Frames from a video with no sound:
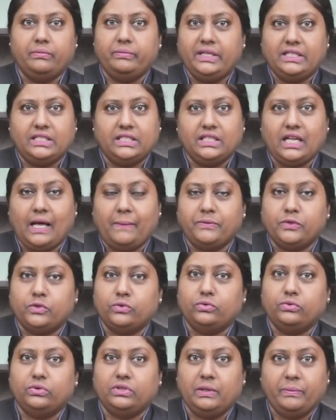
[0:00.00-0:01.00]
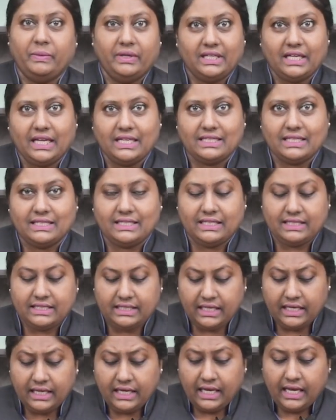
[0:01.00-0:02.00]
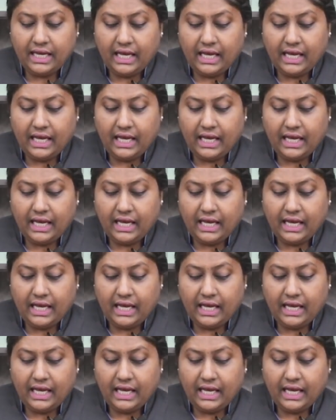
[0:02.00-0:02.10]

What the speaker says: beaten up to ribbon consistency,